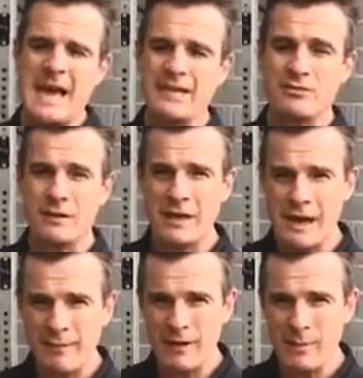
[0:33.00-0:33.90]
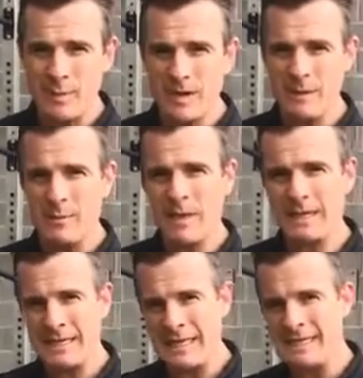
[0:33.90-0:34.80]
It's recovering a bit, but
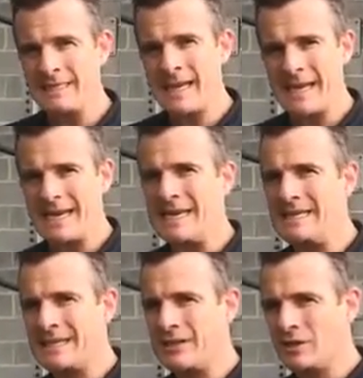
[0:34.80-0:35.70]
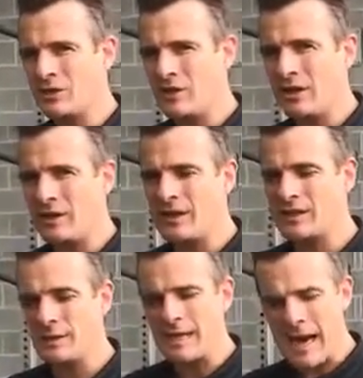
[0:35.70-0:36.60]
it needs that eccentric
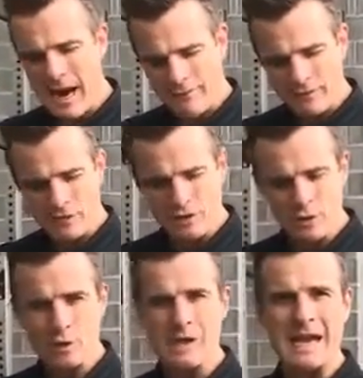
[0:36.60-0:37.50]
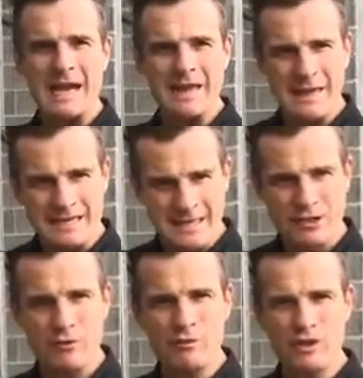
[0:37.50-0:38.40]
strengthening. So it's after you do the
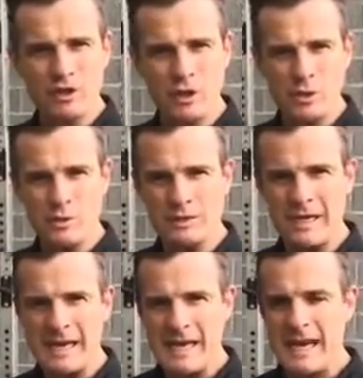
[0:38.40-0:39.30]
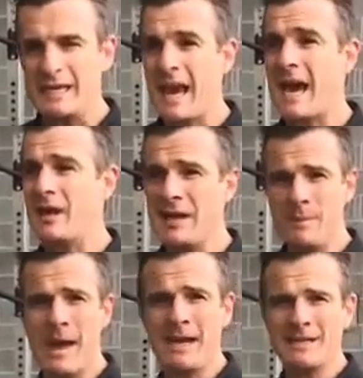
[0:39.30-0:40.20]
eccentric wrist curls, it's how to
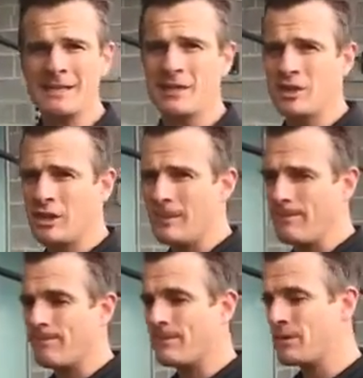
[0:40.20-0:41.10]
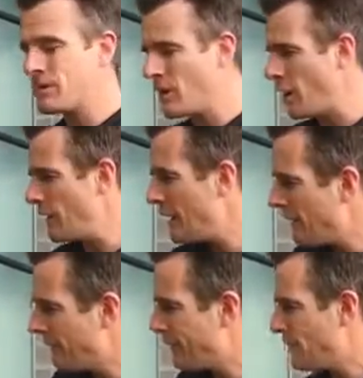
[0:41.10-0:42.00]
get back into the gym. So
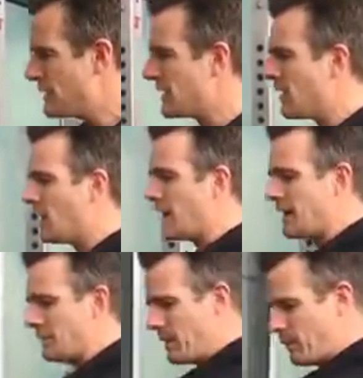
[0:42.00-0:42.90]
first thing I like to get